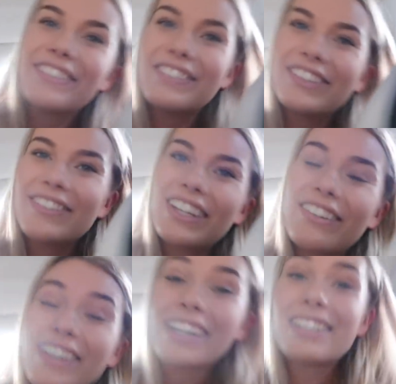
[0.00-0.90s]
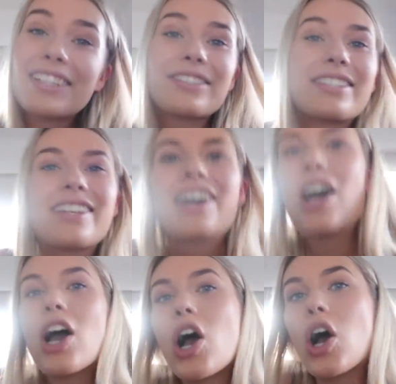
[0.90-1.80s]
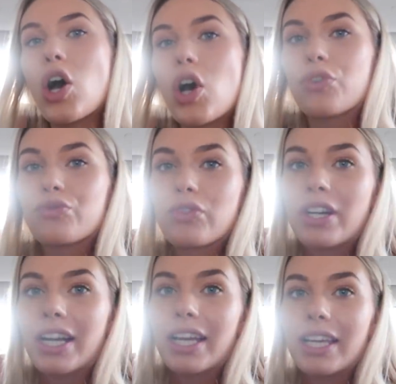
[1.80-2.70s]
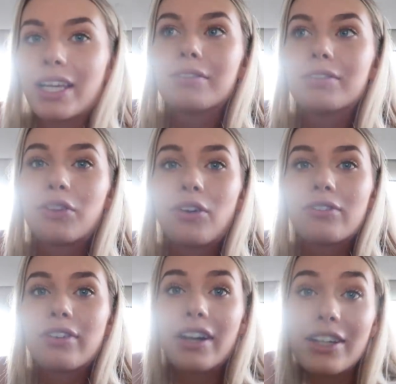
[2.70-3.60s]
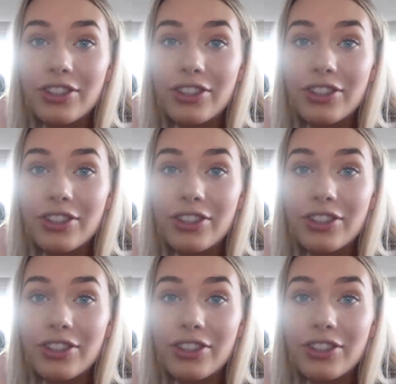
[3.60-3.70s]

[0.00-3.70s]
didn't film any of it because it was really not very